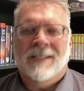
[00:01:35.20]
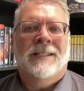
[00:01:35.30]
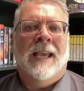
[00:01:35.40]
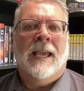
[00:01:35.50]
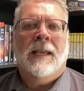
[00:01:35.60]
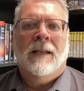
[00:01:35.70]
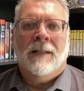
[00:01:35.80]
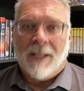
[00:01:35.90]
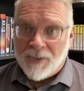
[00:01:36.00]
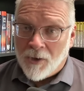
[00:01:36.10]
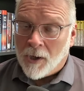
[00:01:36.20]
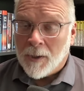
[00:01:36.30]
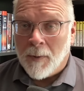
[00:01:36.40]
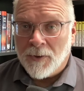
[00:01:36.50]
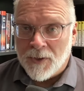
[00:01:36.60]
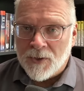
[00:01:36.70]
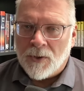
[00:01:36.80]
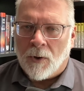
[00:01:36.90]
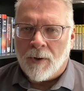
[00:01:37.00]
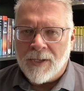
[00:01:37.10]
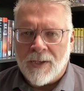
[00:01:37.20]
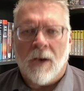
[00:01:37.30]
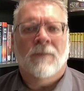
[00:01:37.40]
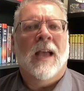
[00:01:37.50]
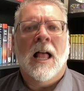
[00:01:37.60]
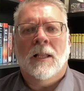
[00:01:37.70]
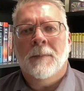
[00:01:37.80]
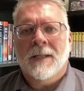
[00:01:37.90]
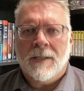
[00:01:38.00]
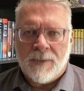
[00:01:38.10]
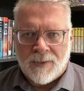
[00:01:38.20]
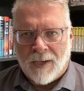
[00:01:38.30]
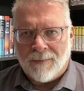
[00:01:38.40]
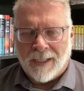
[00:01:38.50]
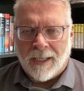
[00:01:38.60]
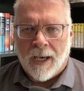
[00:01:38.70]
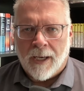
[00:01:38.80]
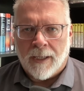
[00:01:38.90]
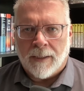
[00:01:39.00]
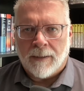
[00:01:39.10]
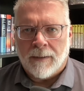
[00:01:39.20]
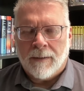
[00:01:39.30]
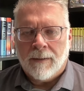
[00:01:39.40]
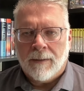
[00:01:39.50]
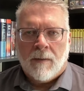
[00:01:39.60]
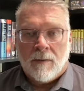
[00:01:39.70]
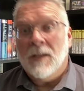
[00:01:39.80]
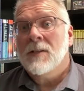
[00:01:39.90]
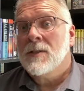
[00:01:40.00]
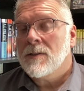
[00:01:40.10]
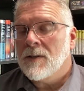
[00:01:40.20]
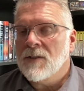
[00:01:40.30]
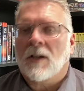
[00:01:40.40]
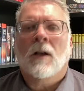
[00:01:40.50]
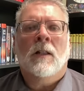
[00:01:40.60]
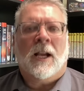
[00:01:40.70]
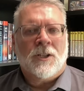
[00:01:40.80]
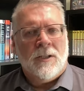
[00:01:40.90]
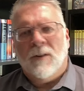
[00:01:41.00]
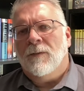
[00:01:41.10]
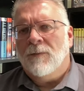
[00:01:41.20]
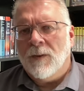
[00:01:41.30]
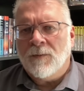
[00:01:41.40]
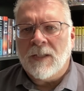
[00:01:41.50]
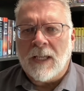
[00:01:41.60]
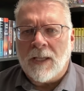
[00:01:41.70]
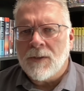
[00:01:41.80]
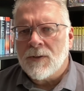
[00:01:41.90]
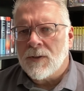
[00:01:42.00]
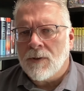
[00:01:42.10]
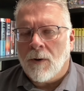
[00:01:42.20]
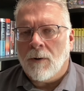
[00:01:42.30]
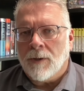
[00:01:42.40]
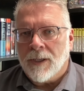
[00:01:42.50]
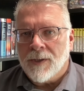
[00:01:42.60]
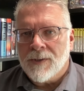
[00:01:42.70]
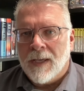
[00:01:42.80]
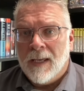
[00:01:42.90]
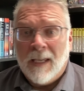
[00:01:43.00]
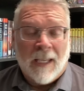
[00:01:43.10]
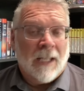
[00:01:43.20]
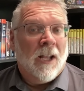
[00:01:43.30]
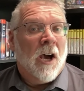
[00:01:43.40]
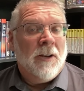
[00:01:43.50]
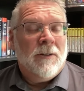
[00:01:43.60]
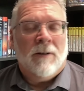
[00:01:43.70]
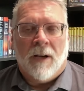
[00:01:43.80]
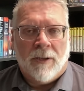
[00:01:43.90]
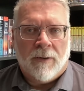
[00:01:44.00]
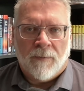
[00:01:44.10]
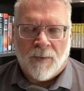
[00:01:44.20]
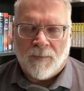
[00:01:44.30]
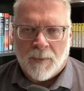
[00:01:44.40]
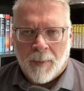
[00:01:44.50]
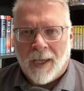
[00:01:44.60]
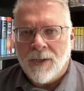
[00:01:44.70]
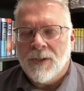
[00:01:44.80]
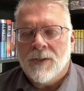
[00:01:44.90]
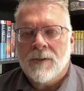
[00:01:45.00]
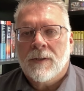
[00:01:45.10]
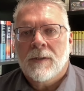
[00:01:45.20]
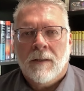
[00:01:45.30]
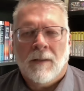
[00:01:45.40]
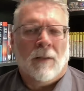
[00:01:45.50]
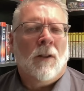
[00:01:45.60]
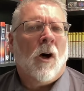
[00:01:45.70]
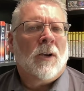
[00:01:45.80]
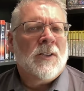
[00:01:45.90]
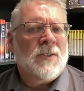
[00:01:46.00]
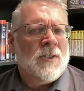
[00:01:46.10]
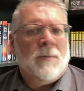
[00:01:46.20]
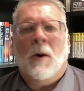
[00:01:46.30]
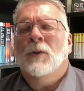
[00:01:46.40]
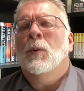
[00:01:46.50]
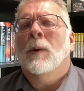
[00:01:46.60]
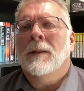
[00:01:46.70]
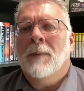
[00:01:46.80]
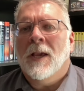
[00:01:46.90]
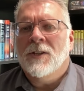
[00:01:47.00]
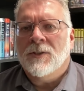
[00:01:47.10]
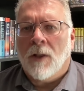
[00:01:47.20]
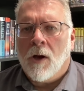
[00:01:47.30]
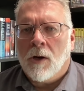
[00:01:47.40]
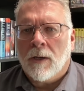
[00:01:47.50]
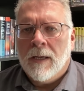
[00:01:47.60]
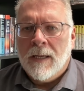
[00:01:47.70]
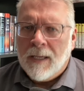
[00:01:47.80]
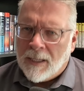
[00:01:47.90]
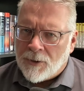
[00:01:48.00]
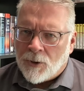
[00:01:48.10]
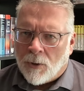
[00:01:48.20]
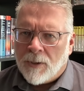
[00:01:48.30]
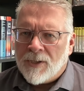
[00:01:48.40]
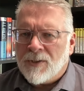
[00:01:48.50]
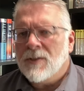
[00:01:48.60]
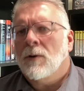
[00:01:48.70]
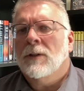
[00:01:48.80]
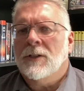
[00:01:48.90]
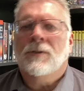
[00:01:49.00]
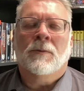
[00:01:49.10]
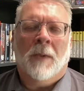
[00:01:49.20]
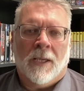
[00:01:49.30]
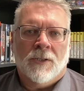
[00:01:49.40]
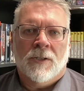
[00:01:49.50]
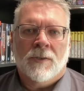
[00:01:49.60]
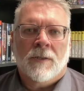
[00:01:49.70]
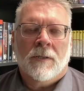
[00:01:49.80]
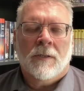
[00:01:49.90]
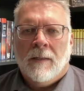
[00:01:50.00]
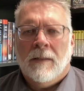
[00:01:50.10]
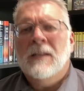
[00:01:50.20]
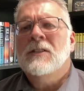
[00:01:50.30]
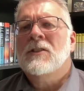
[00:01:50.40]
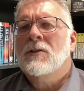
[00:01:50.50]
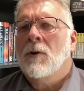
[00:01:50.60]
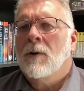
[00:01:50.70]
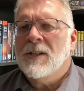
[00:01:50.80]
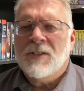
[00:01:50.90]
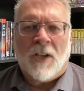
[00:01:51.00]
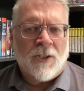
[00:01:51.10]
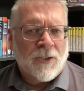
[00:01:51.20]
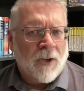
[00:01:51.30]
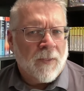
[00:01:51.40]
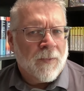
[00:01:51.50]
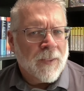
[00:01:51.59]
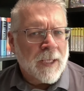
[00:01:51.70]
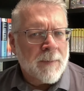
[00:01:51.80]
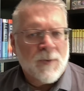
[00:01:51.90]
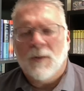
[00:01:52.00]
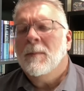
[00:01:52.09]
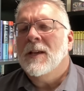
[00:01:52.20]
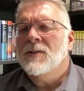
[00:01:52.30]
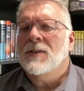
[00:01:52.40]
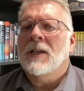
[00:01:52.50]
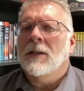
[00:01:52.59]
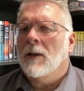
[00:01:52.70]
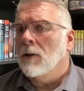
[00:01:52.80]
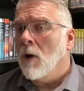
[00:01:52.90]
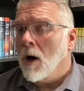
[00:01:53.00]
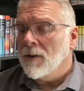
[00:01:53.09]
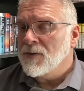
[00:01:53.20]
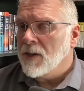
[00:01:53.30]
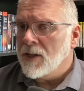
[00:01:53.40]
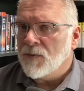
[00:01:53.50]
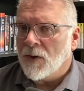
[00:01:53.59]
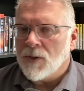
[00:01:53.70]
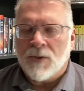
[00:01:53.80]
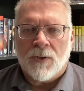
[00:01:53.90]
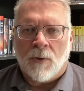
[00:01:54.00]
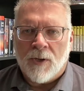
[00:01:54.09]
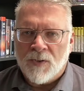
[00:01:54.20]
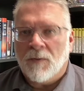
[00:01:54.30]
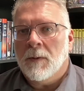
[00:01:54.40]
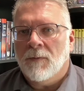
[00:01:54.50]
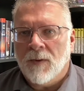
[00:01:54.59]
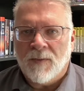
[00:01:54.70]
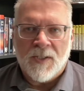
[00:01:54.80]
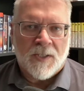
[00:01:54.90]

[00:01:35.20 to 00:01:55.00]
today, let's talk about the stories of Element 79. This is a collection of 15 stories in under 150 pages. The longest is about 20 pages long, and the shortest is only two pages. These stories touched on themes you may see in a lot of science fiction stories from the 50s